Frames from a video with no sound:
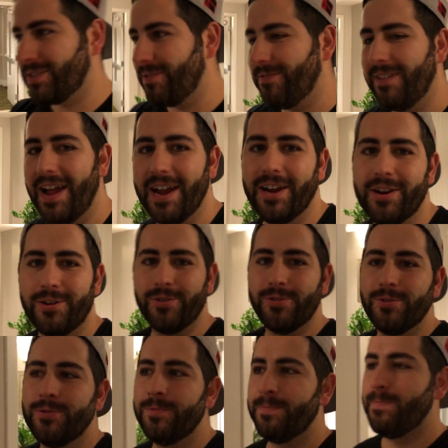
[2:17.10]
are the Fly
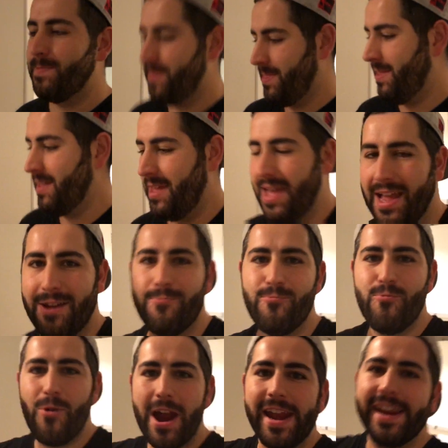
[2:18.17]
Crew.
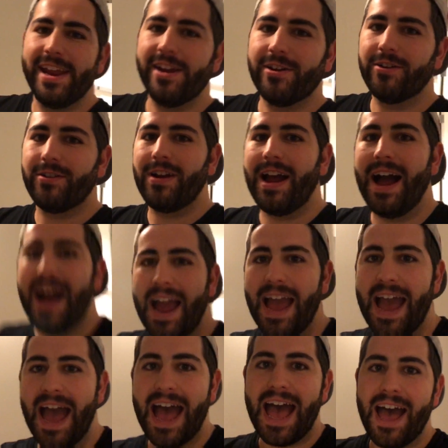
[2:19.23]
Right here, I
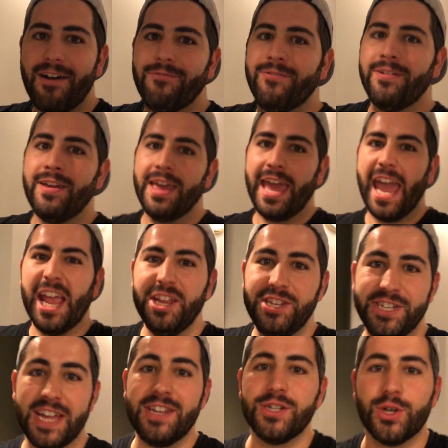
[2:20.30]
have a
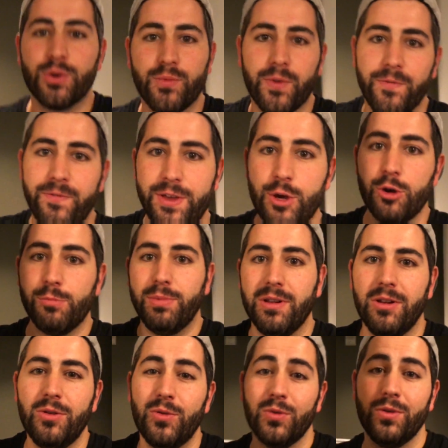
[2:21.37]
gender reveal
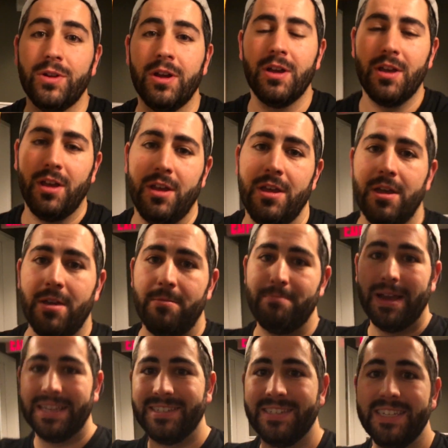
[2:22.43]
balloon.
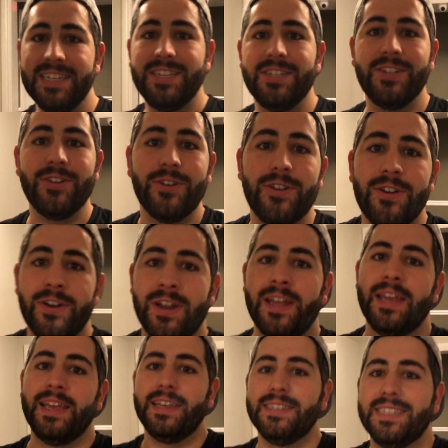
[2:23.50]
My sister
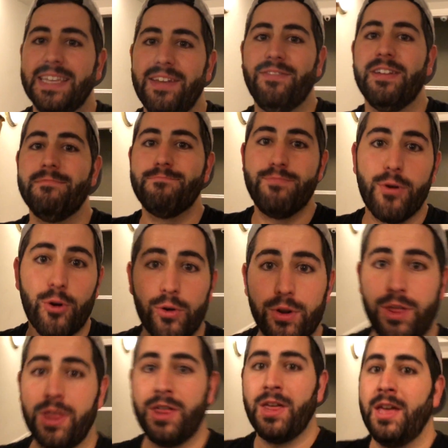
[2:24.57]
is giving
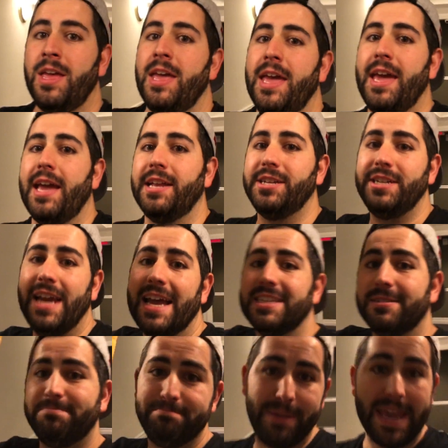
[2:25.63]
birth and she
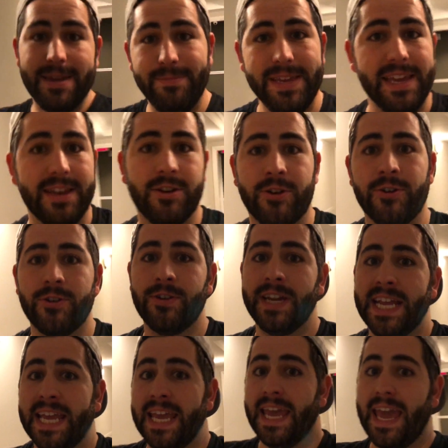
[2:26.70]
has a baby in her
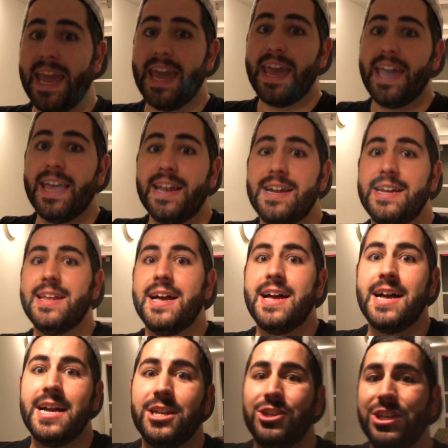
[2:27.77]
and
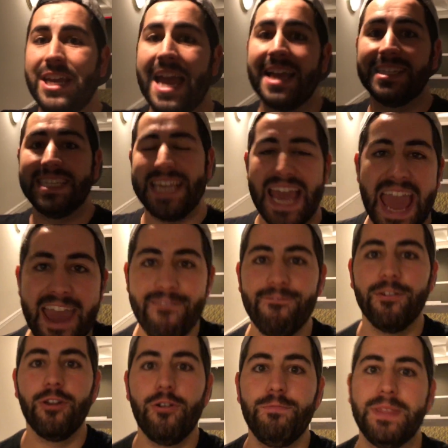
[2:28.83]
uh, she has the
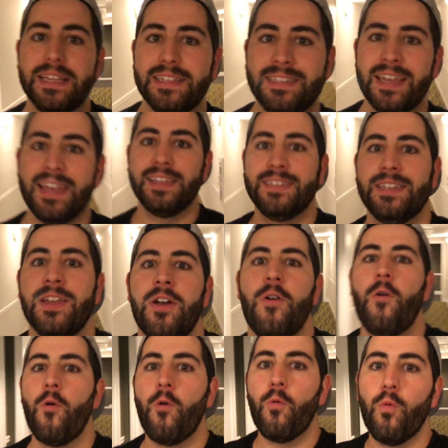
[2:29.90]
envelope that says
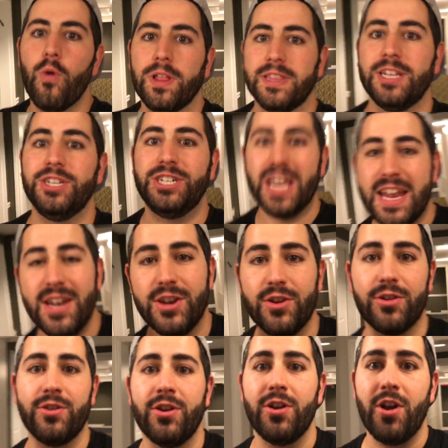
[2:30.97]
what the
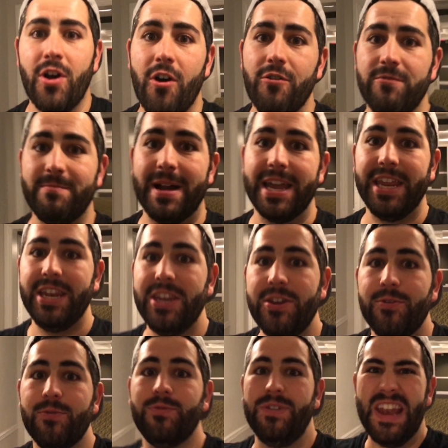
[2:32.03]
gender of my
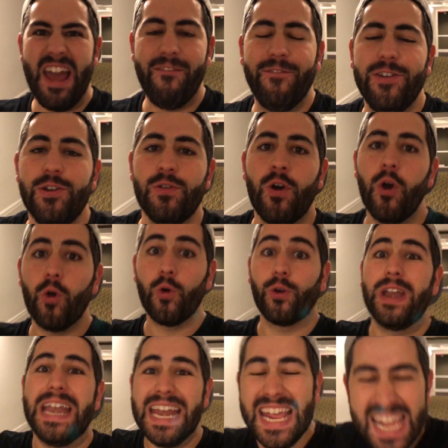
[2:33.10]
new nephew
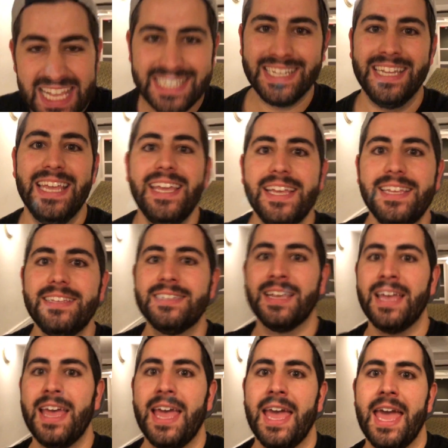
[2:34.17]
or niece
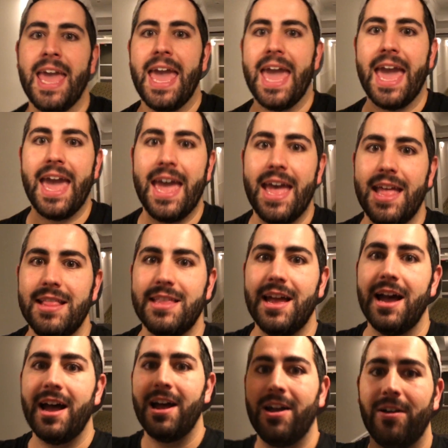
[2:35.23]
is, and
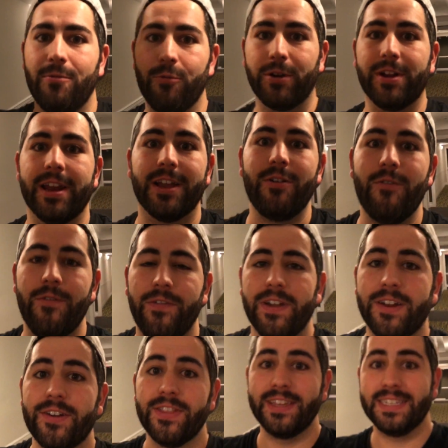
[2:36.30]
uh, we're gonna go
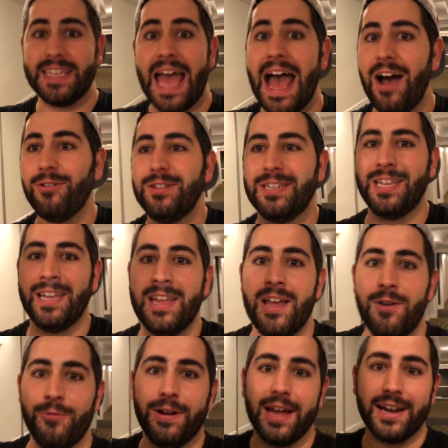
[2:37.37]
figure this out.
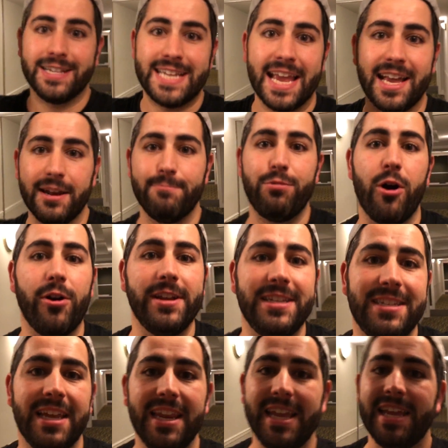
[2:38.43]
We got a ticket to Party
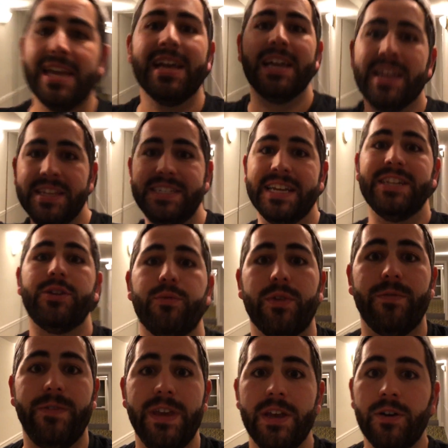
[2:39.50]
City. Gender
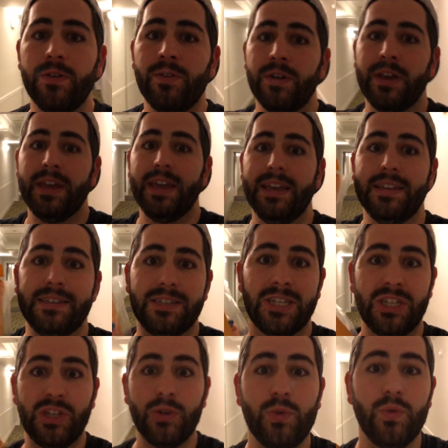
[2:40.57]
reveal is
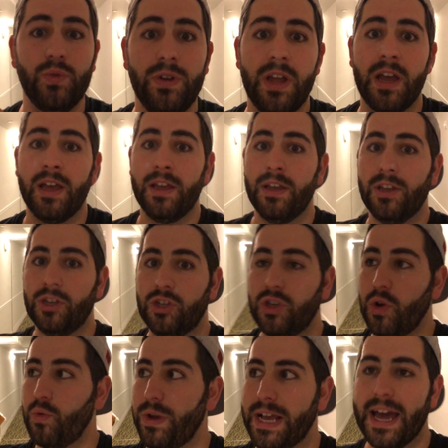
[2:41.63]
soon,
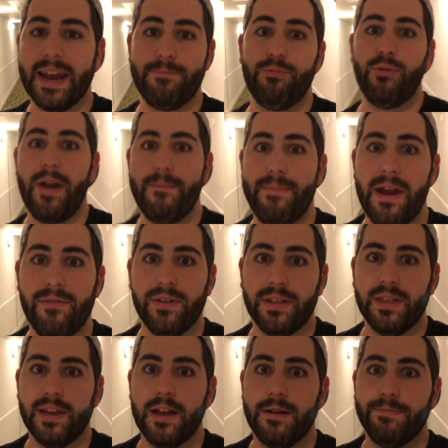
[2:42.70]
so we gotta prep
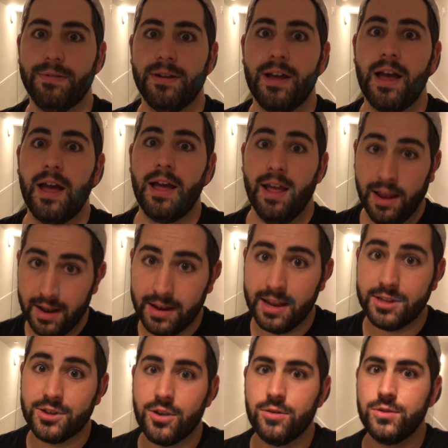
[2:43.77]
everything up.
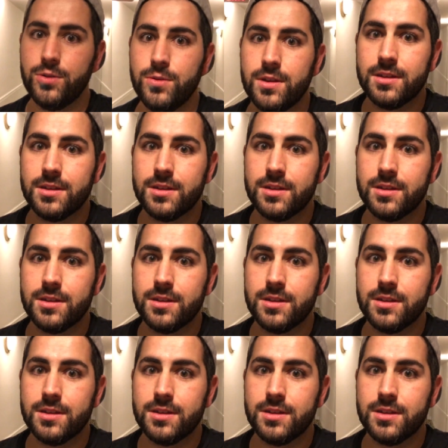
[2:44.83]
Let's go do